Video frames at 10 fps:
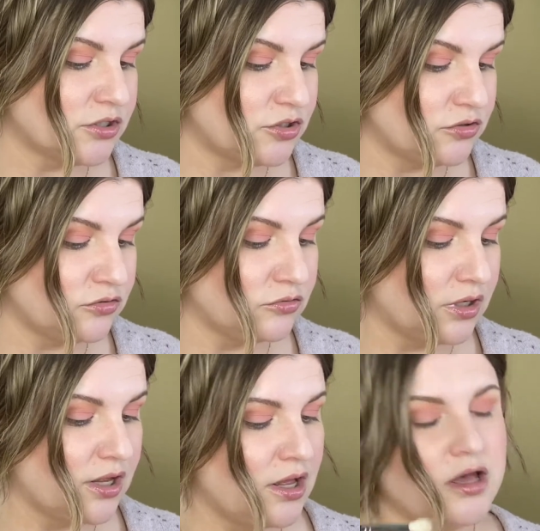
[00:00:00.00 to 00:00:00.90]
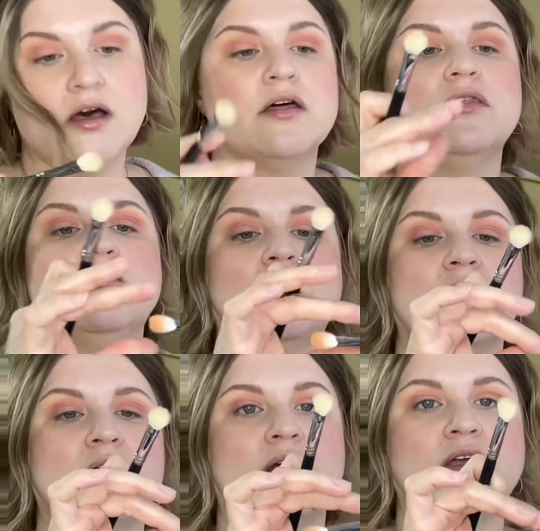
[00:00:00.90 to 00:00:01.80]
to the one
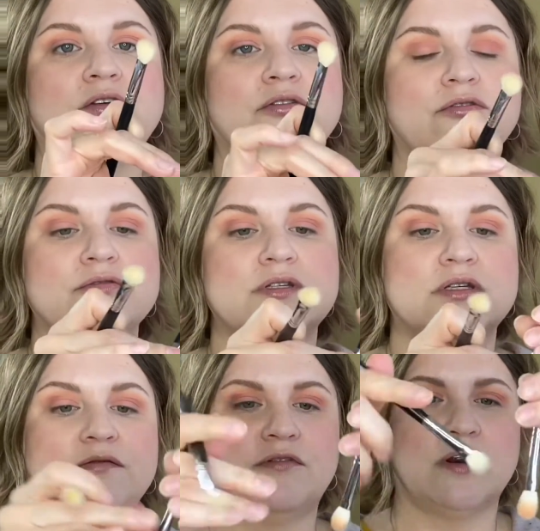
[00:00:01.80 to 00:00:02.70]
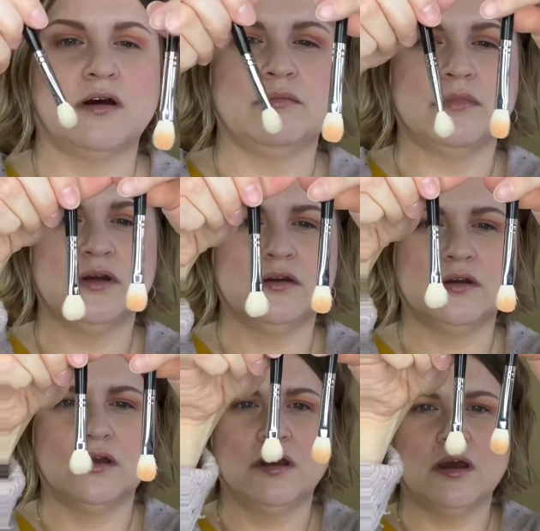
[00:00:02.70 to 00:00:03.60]
that I used from
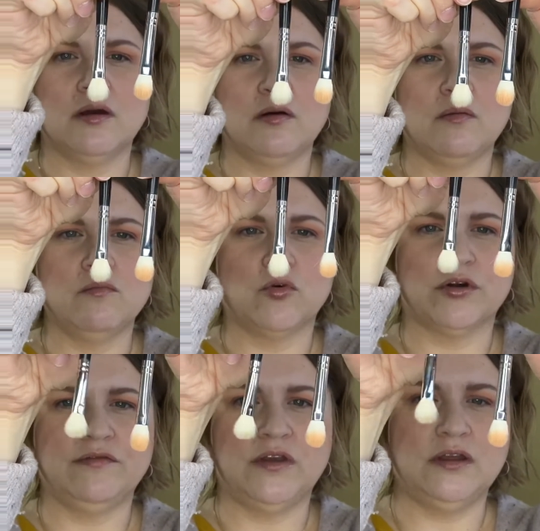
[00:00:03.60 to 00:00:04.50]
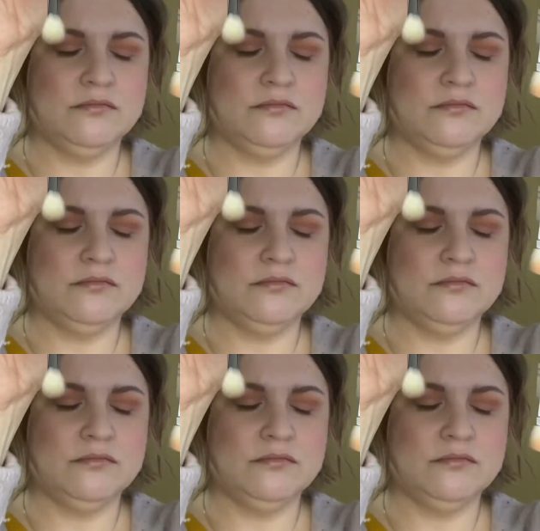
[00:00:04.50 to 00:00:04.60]
Morphe,